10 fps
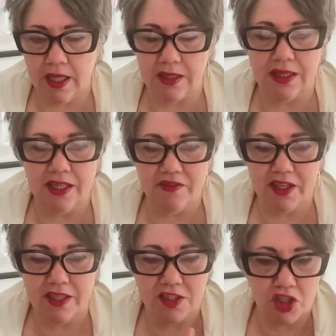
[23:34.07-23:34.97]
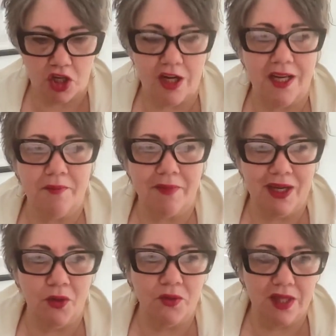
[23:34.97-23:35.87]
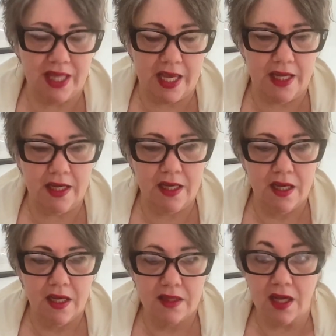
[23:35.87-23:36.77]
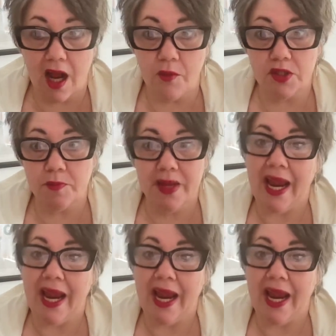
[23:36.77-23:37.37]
and leaving and starting my own thing that I was